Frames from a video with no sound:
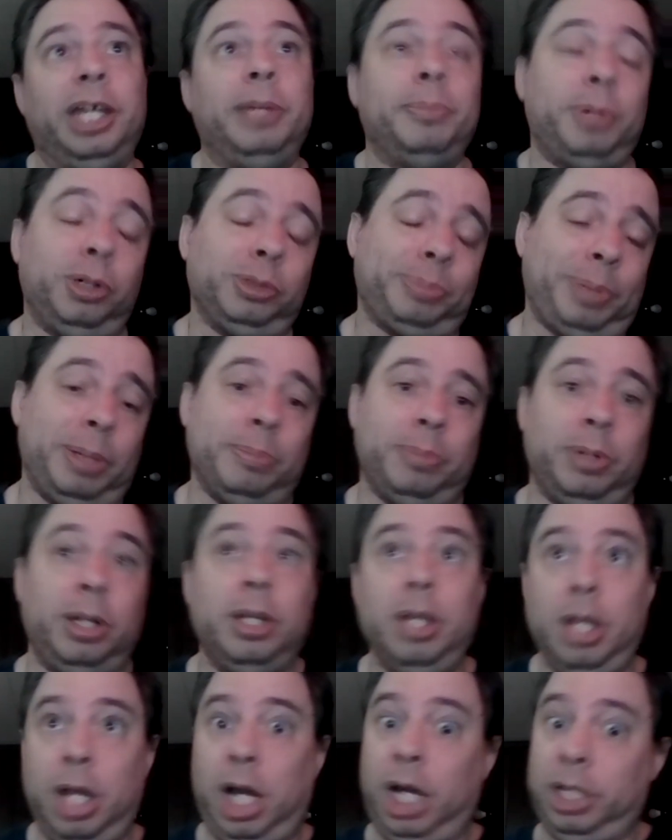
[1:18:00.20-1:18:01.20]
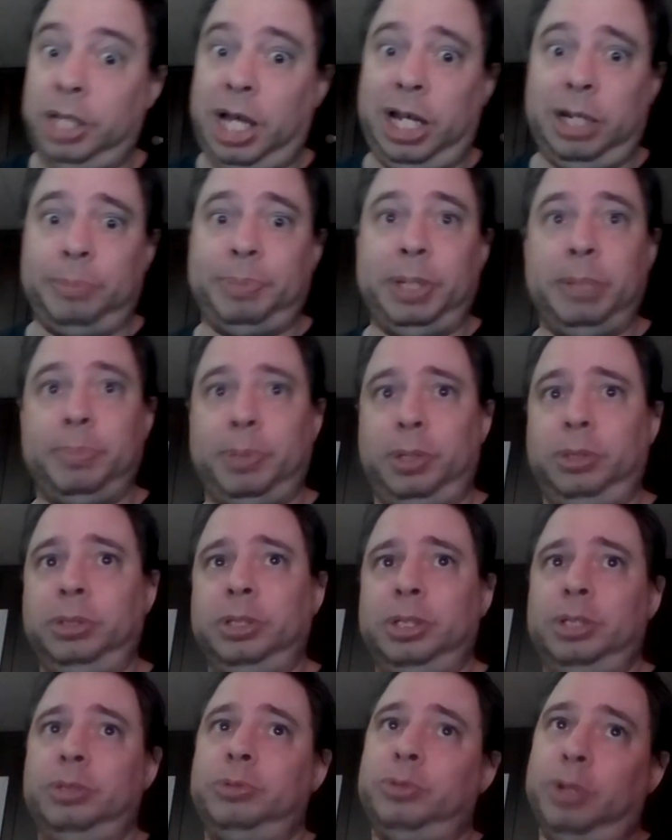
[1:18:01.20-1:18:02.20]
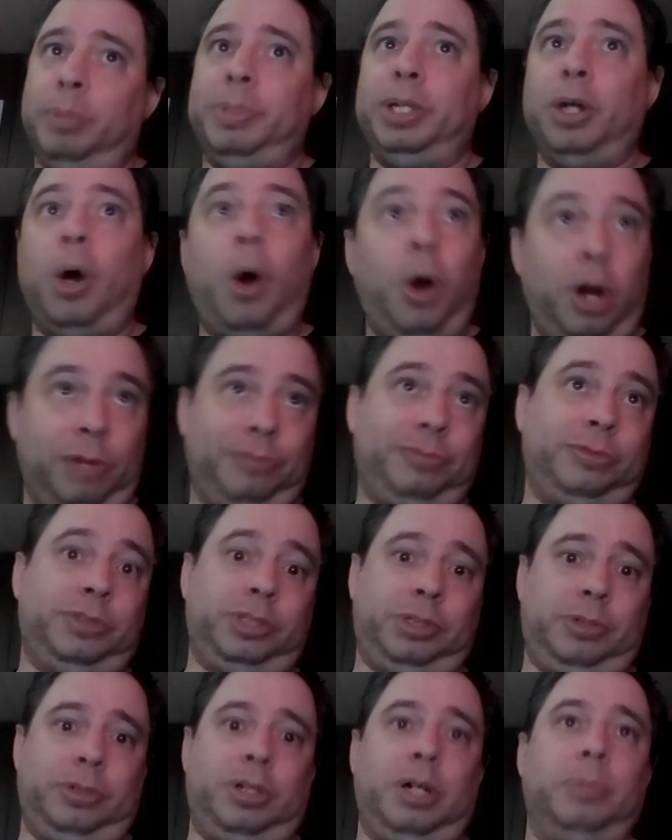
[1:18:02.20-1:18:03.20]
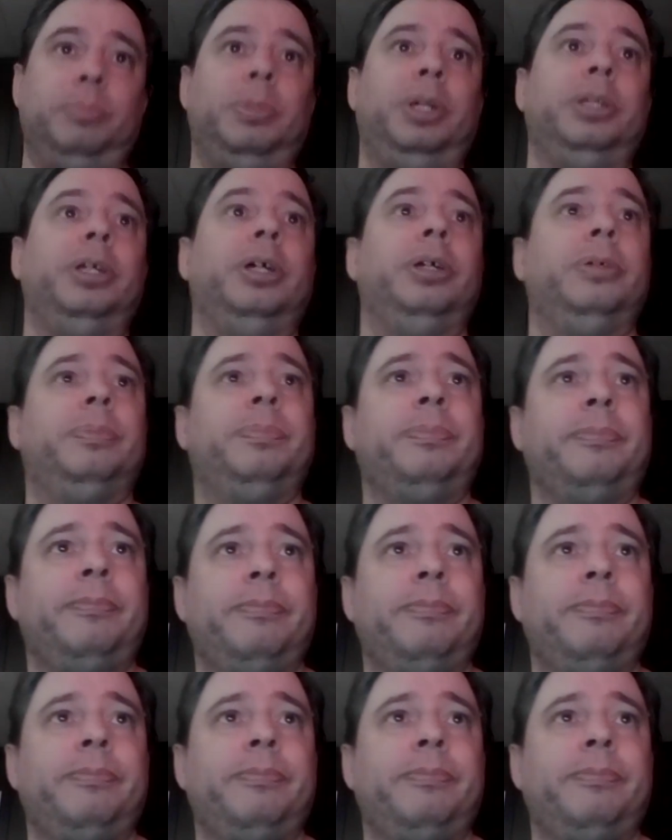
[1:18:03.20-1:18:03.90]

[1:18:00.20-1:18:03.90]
Day, and most people, a lot of people, will be off on Monday.